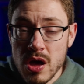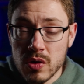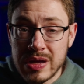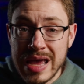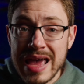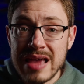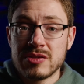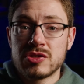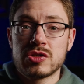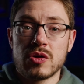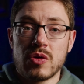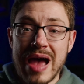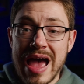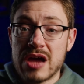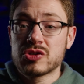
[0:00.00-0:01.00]
Okay,
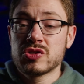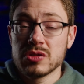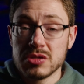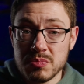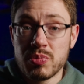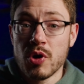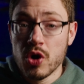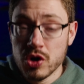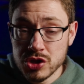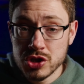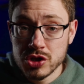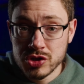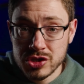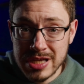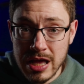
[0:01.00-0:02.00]
so actually push
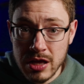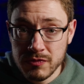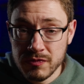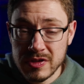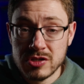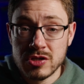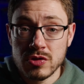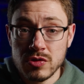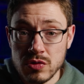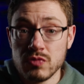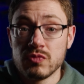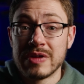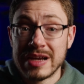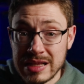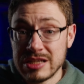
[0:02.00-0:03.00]
yourself until you
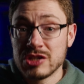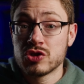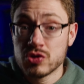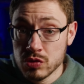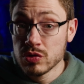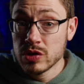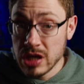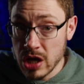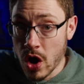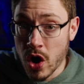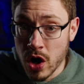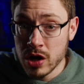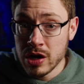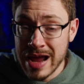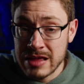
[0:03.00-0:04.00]
really truly
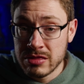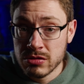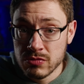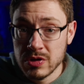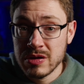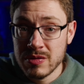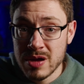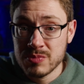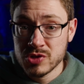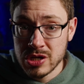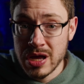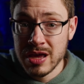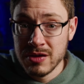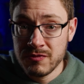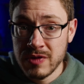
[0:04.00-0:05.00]
are at 3 reps
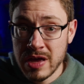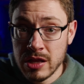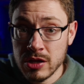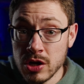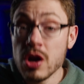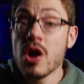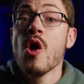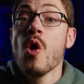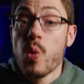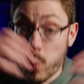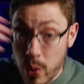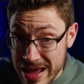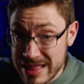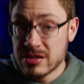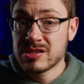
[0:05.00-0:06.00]
shy of failure
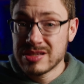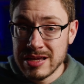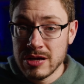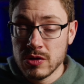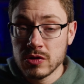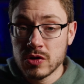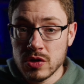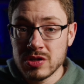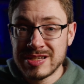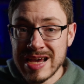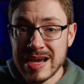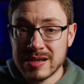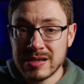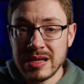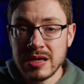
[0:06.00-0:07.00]
with still good
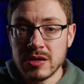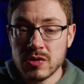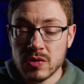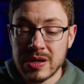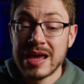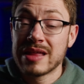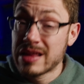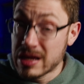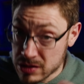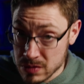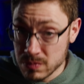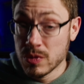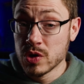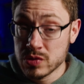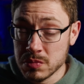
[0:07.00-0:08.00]
technique. Okay, that's
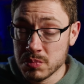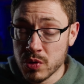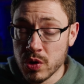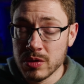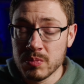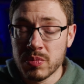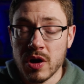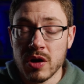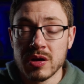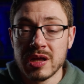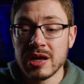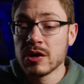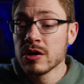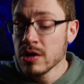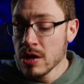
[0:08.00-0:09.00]
the most important part
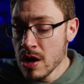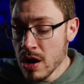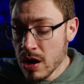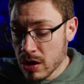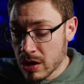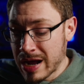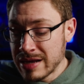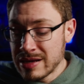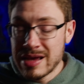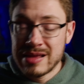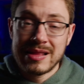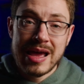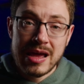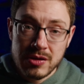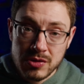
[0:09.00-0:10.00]
here. All right,
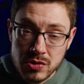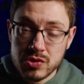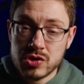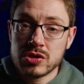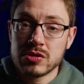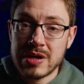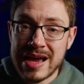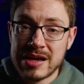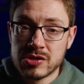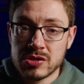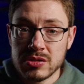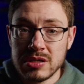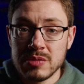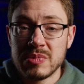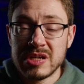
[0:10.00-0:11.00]
and then you should
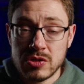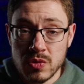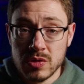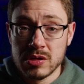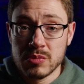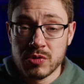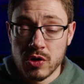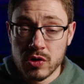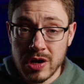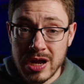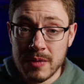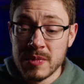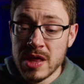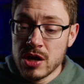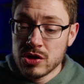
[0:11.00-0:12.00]
actually be doing the
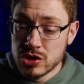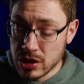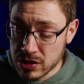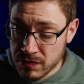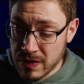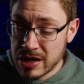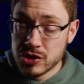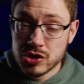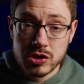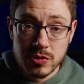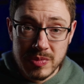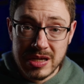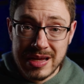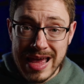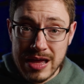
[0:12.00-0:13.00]
program just fine. It
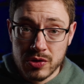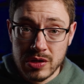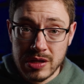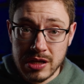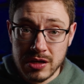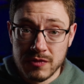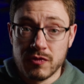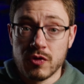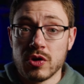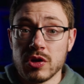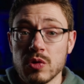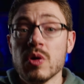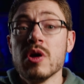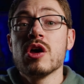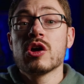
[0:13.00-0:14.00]
should be calculating for
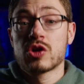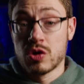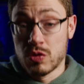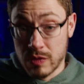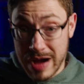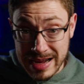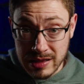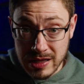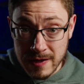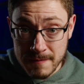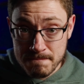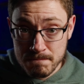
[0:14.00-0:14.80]
you correctly.